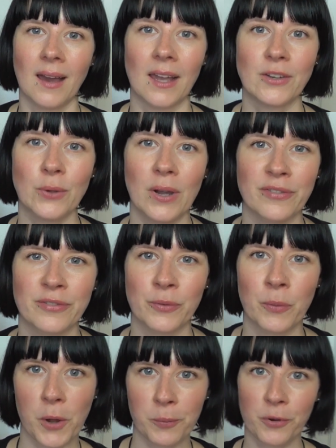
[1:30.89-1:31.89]
I do have
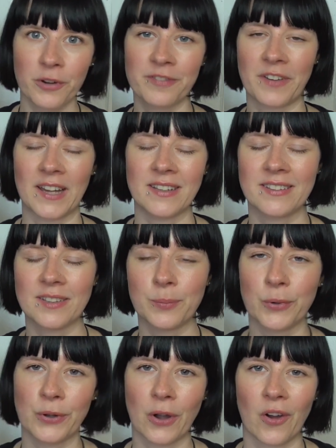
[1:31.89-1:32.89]
one more fantasy
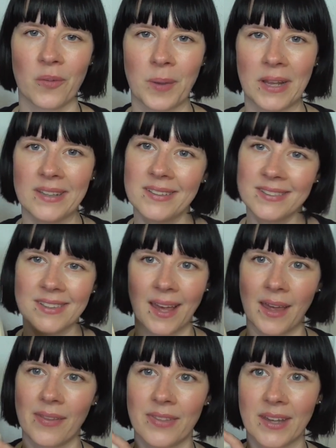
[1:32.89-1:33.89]
book on my list,
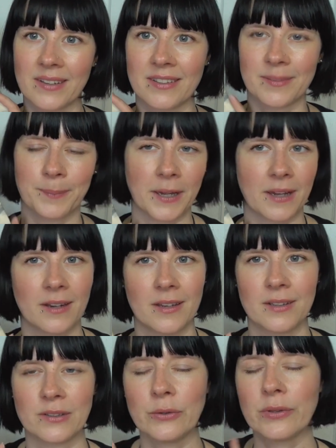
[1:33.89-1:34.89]
and that is Beren
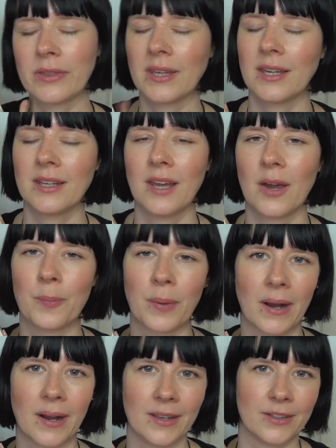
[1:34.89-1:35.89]
and Lúthien
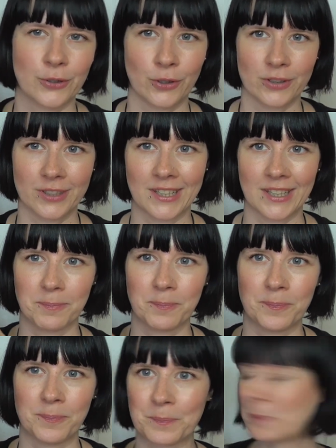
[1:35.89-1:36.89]
by Tolkien.